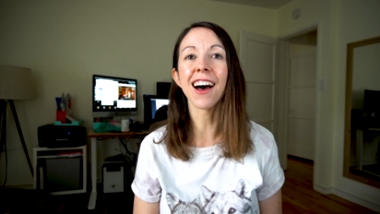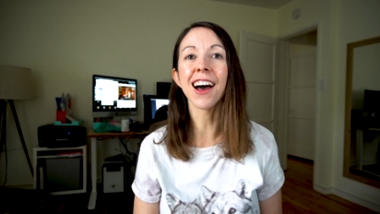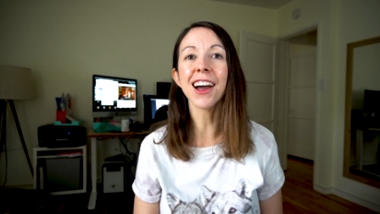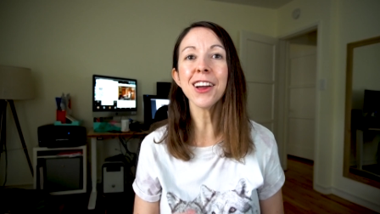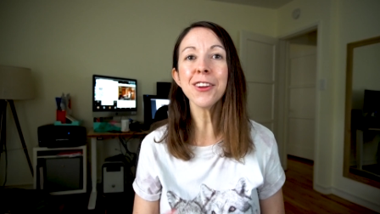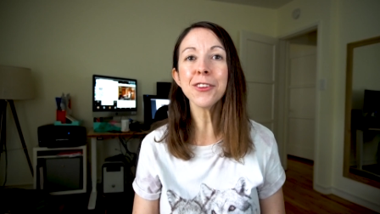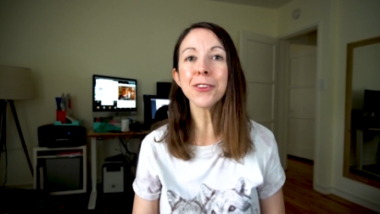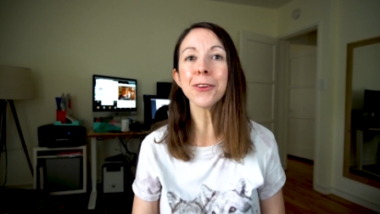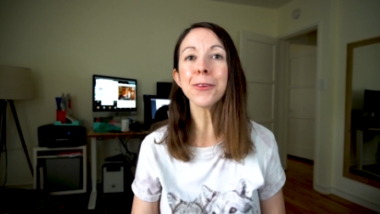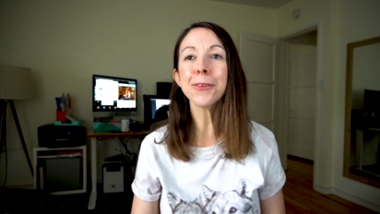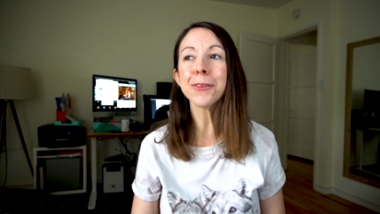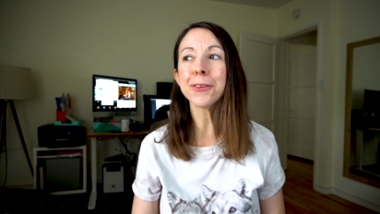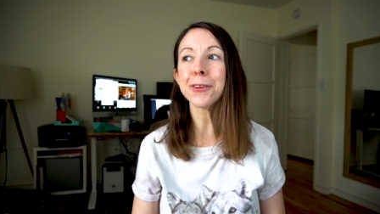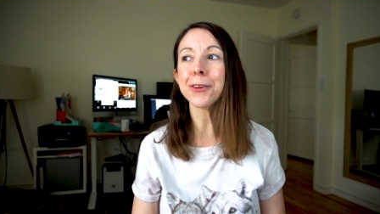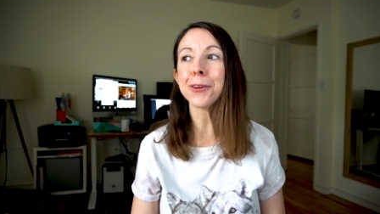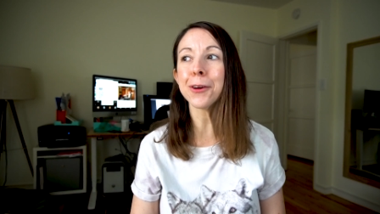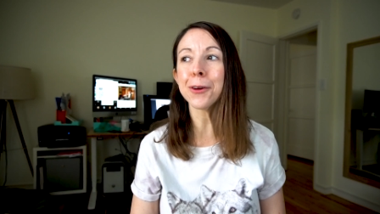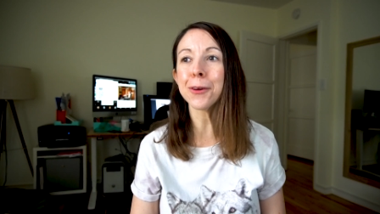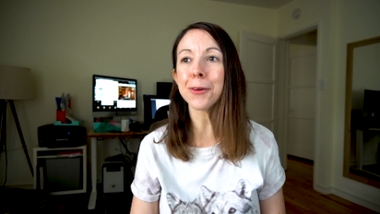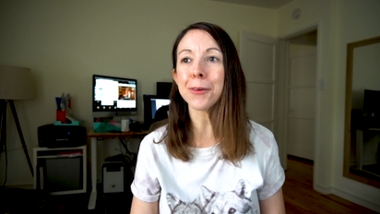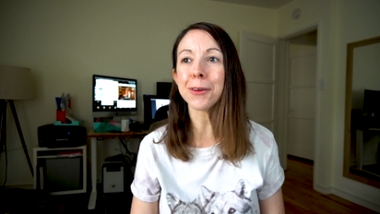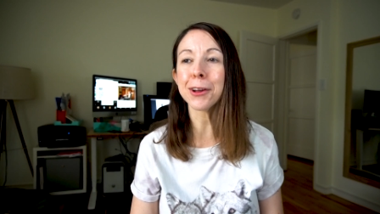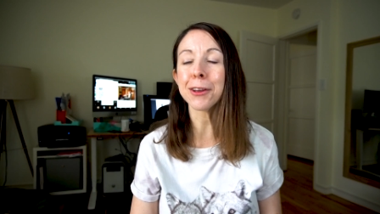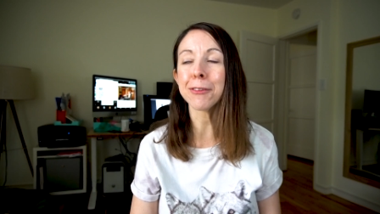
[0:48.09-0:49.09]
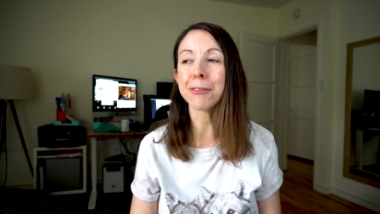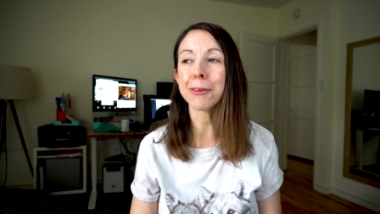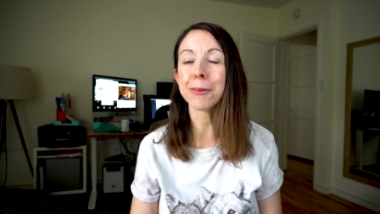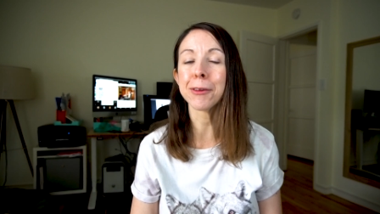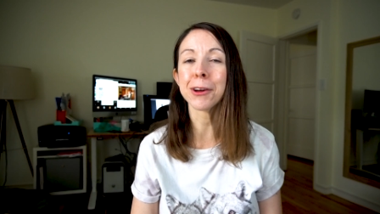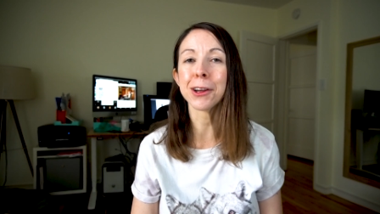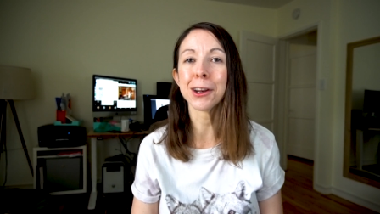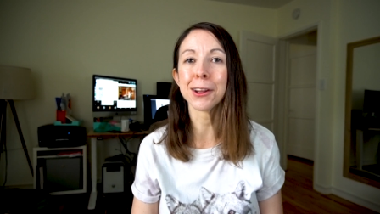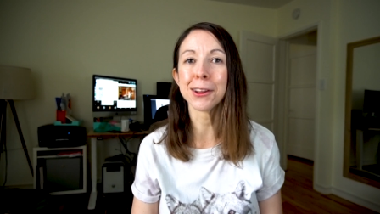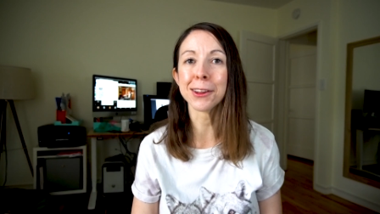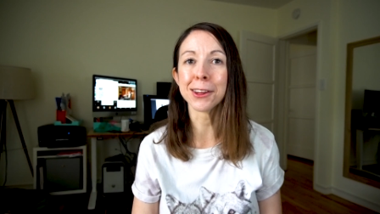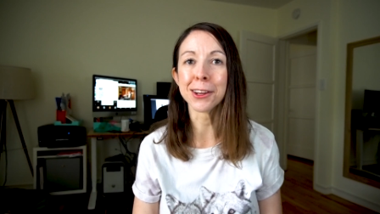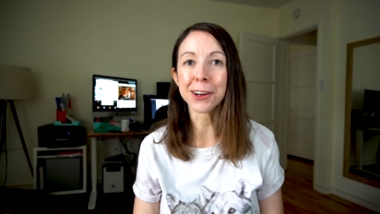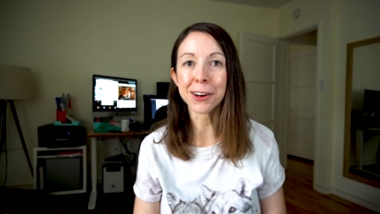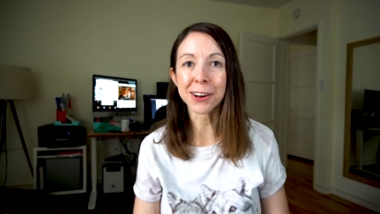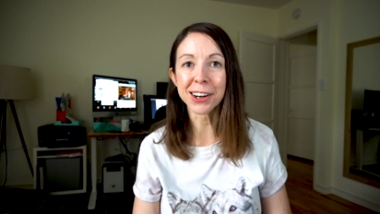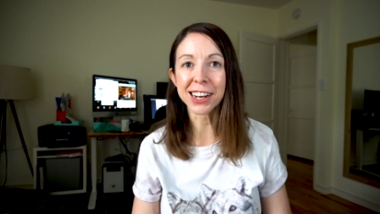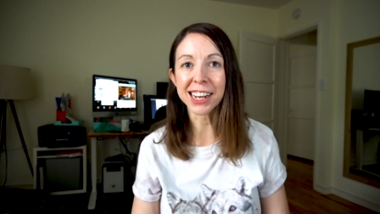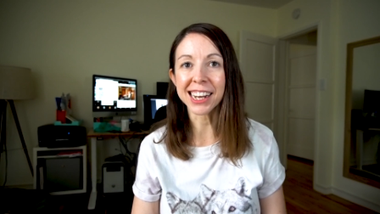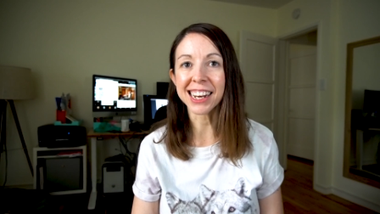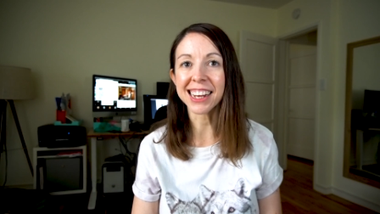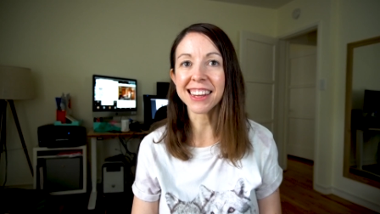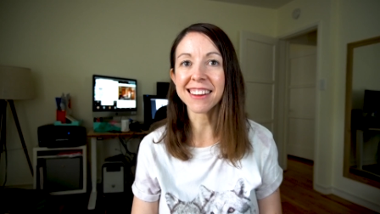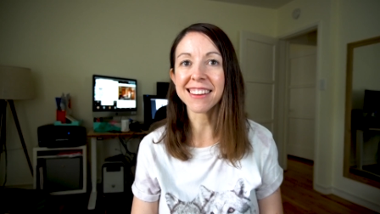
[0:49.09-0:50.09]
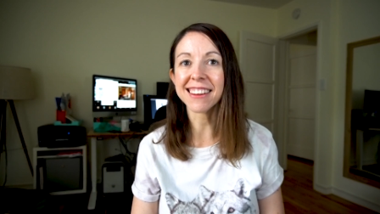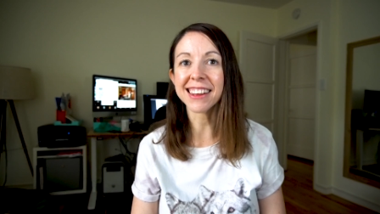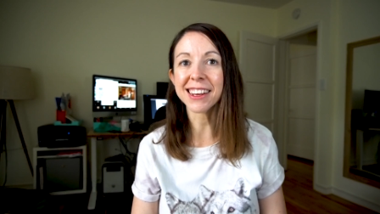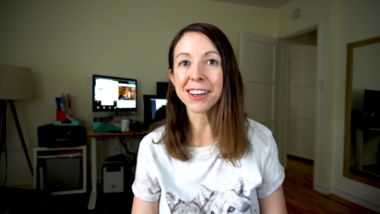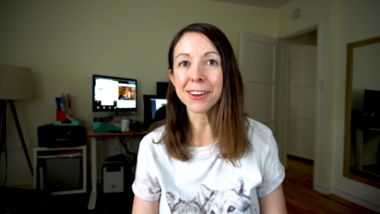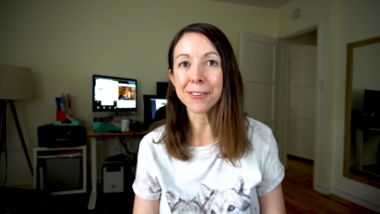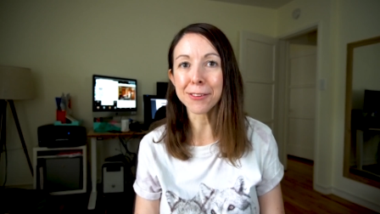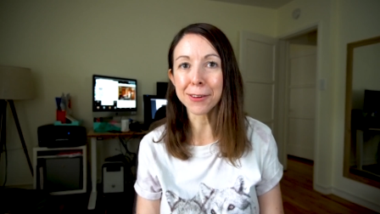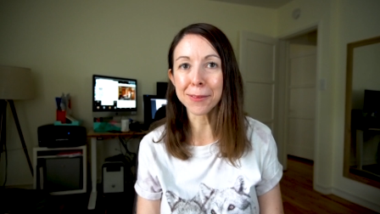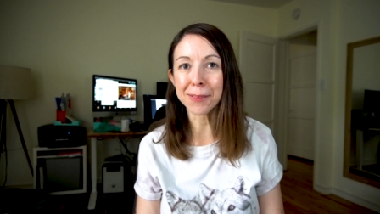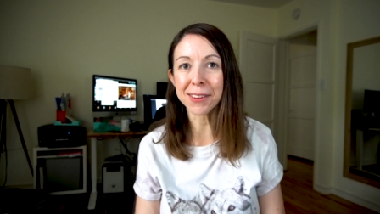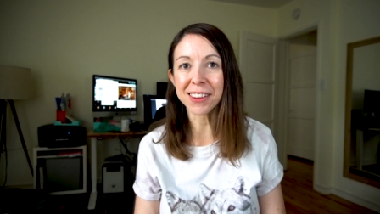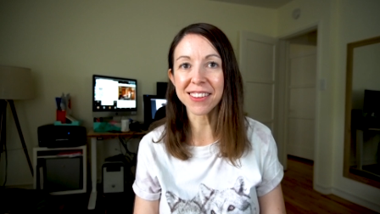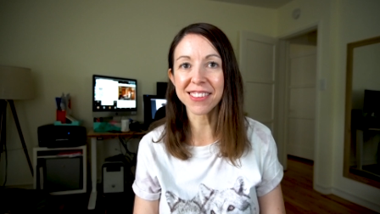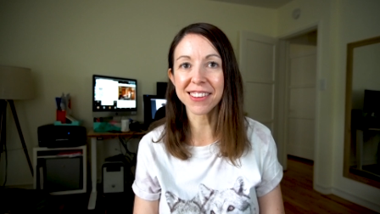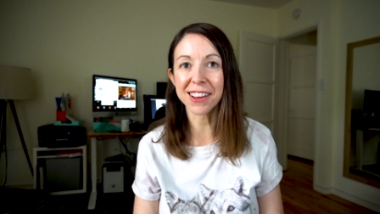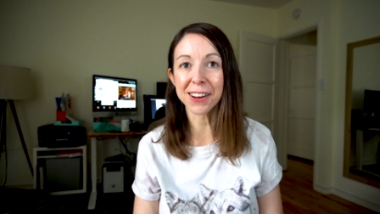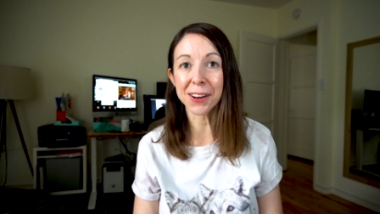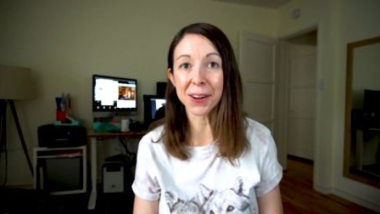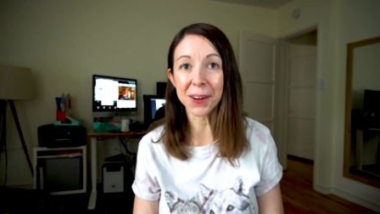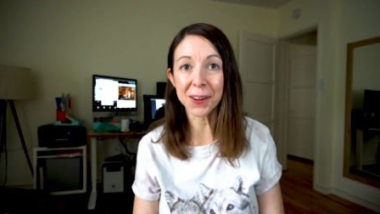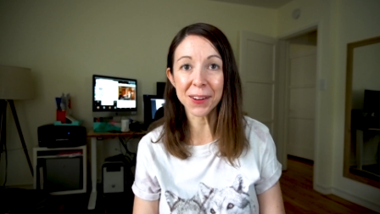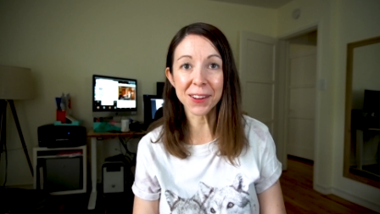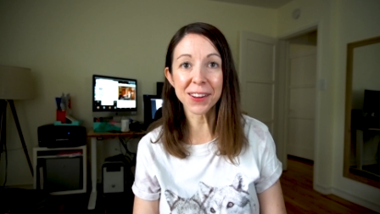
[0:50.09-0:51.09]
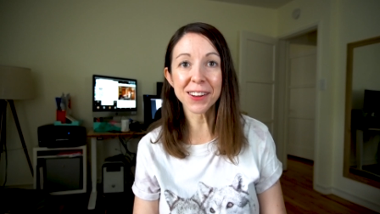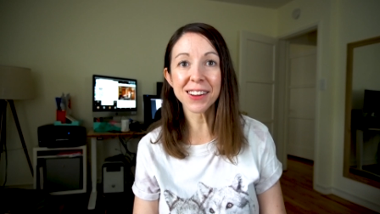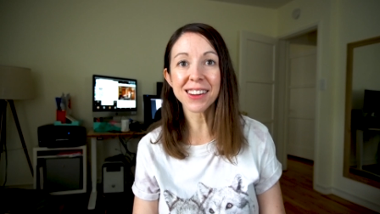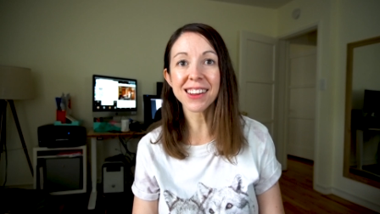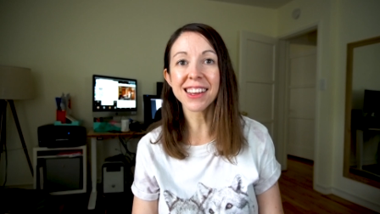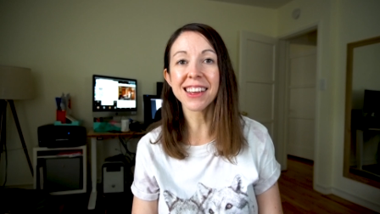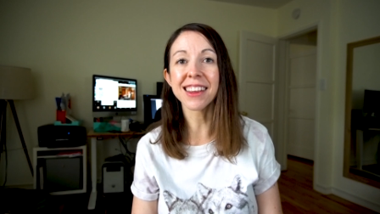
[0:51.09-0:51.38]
I don't know if I'm gonna learn anything from this at all.